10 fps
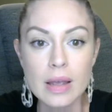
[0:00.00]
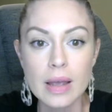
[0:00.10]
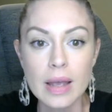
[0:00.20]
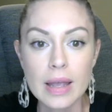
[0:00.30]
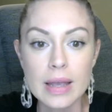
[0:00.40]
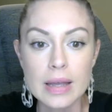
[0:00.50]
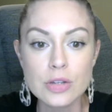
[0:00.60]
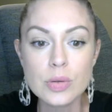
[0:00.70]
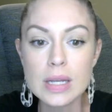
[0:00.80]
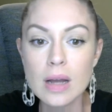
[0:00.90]
And
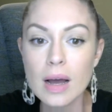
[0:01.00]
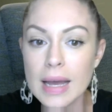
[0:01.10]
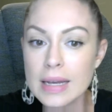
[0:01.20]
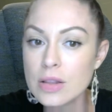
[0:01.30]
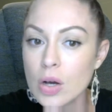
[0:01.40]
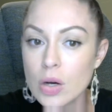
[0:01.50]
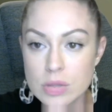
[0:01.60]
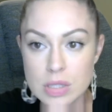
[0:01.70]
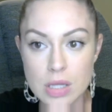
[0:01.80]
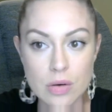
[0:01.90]
you cannot edit the
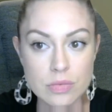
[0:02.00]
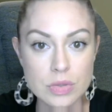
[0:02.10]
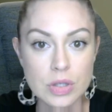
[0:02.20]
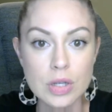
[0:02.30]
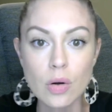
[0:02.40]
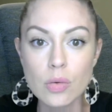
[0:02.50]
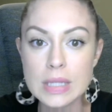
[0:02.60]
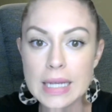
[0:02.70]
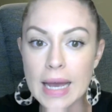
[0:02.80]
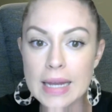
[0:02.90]
host, though. You can
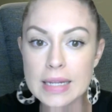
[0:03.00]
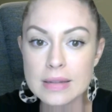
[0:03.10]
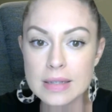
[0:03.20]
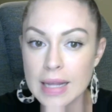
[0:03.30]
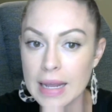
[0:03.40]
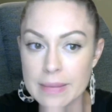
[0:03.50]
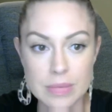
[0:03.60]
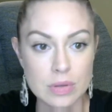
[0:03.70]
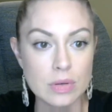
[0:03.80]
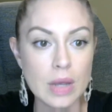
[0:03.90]
only edit the name,
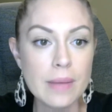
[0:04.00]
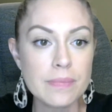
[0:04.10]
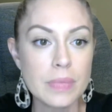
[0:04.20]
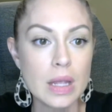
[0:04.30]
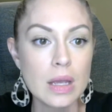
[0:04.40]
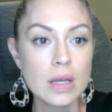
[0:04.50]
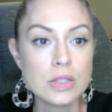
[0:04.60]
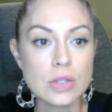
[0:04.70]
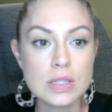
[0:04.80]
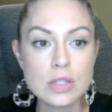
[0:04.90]
okay?
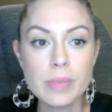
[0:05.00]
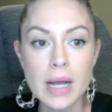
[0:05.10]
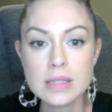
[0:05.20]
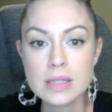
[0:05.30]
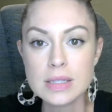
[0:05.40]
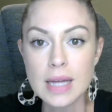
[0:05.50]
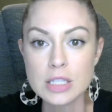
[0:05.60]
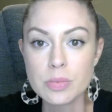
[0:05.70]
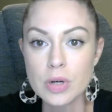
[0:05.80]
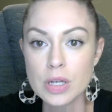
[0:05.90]
So let's go back to the
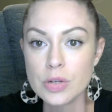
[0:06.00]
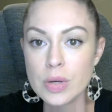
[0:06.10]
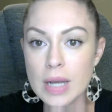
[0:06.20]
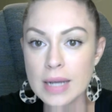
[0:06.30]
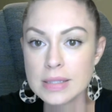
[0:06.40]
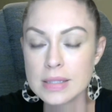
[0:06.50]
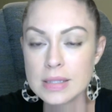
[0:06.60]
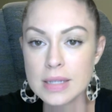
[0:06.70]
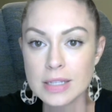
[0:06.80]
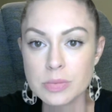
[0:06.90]
dashboard, and you can access the
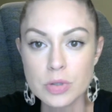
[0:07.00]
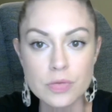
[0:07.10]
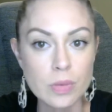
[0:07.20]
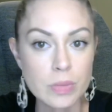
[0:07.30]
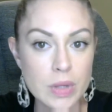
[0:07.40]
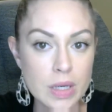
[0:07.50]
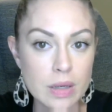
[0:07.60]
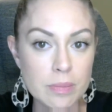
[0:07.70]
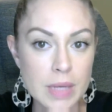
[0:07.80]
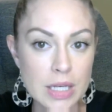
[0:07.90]
dashboard from the
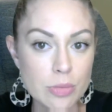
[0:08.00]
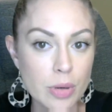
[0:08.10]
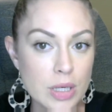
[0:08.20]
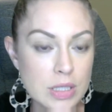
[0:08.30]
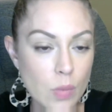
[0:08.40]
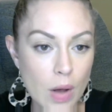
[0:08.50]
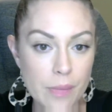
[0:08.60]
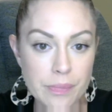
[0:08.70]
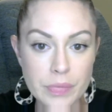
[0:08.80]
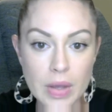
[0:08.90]
menu bar as well,
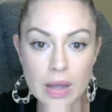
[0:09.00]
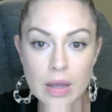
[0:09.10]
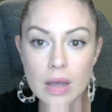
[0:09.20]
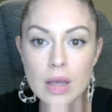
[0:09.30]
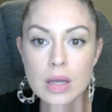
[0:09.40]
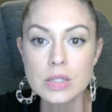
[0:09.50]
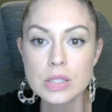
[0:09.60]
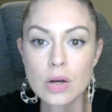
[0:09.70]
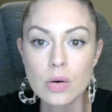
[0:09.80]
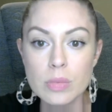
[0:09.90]
okay?
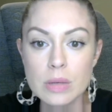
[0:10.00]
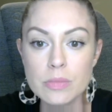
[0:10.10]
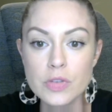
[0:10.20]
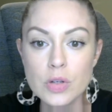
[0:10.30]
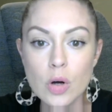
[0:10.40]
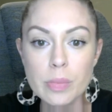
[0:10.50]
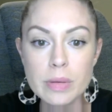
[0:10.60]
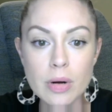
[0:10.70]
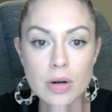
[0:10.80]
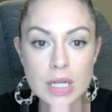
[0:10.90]
So I'm going to view open
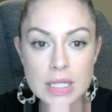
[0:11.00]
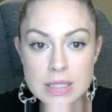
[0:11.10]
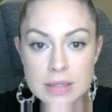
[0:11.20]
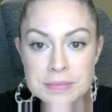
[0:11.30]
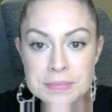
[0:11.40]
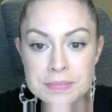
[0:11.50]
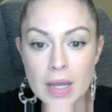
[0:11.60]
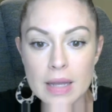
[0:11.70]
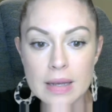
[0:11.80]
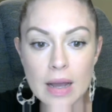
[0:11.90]
parties,
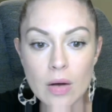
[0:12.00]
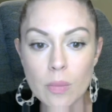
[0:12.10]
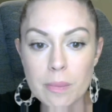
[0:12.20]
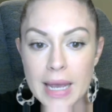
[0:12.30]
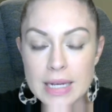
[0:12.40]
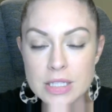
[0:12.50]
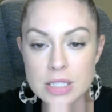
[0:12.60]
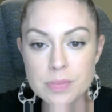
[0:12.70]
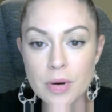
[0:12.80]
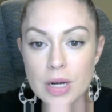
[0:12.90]
and now manage
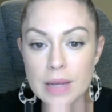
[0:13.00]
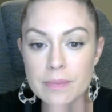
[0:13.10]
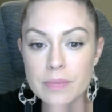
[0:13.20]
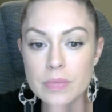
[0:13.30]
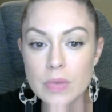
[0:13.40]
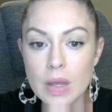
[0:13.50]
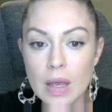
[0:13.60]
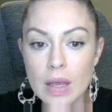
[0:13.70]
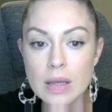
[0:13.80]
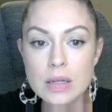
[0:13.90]
this party,
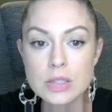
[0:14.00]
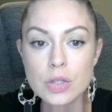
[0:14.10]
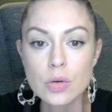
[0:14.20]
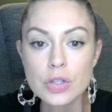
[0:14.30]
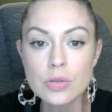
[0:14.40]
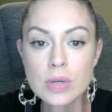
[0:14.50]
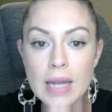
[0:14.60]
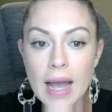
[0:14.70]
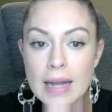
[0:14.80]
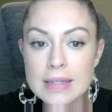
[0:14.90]
okay? So you can
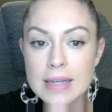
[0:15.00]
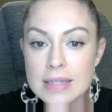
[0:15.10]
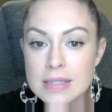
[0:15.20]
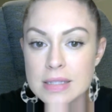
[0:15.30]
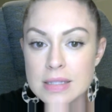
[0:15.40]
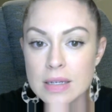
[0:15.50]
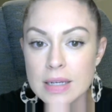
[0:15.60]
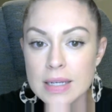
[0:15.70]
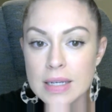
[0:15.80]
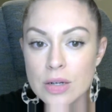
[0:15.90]
add guests
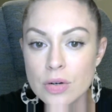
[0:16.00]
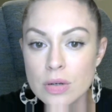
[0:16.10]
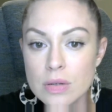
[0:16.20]
here,